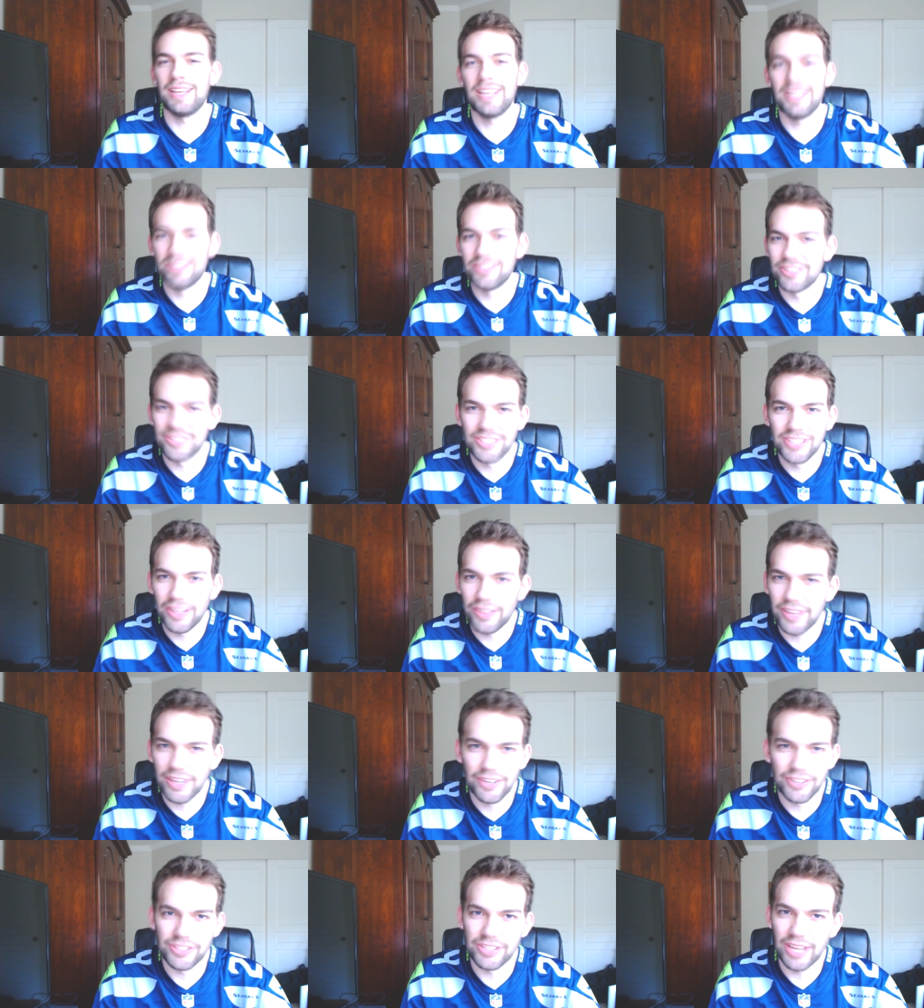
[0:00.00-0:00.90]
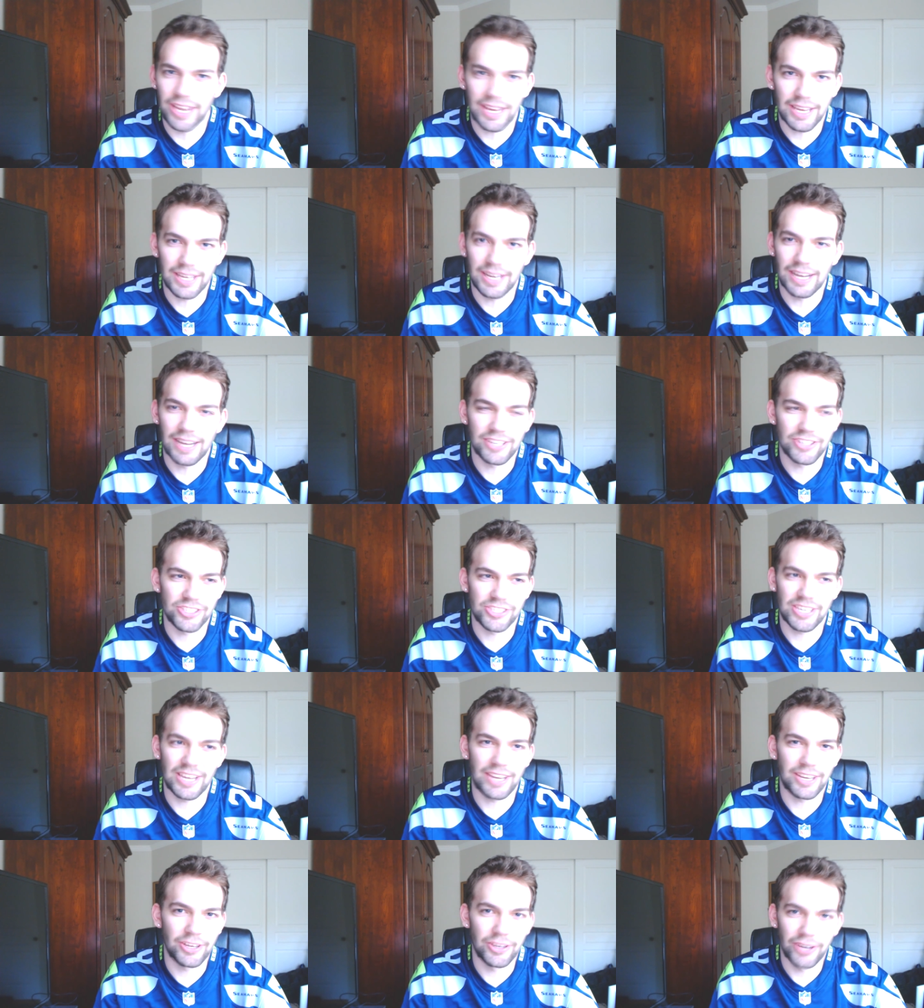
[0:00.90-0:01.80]
There's nothing else like it.
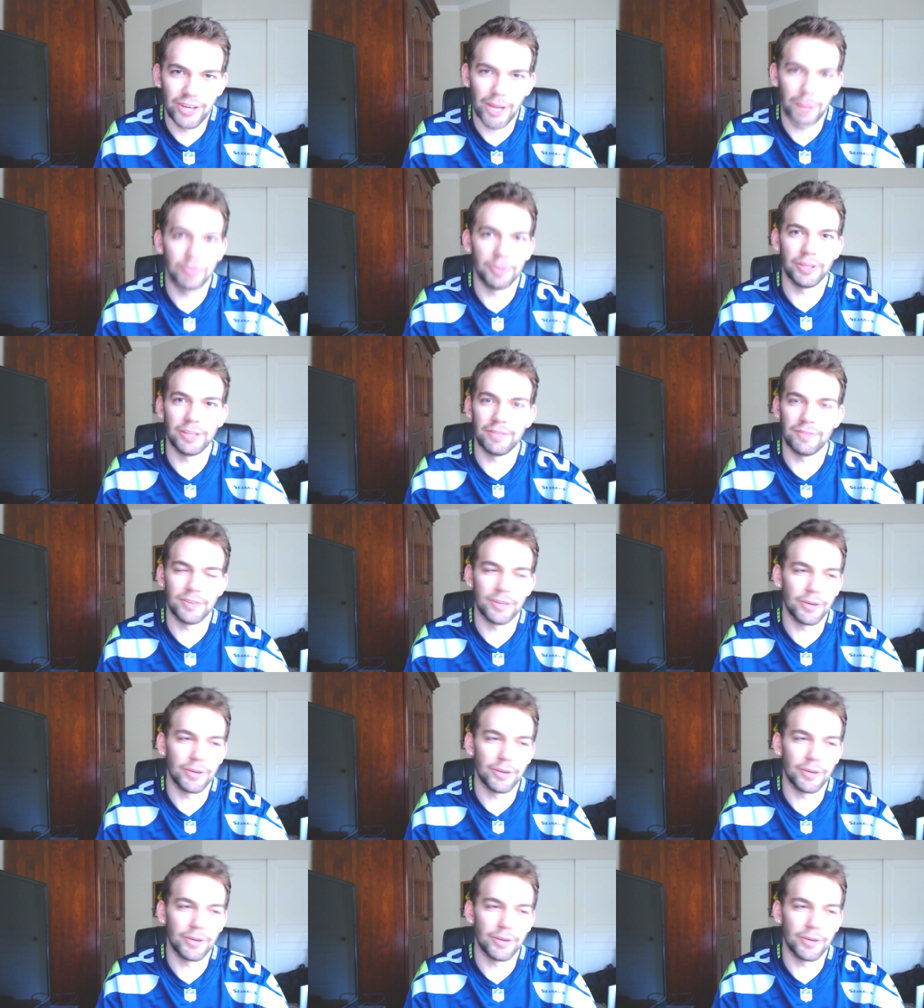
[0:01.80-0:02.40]
I could not believe,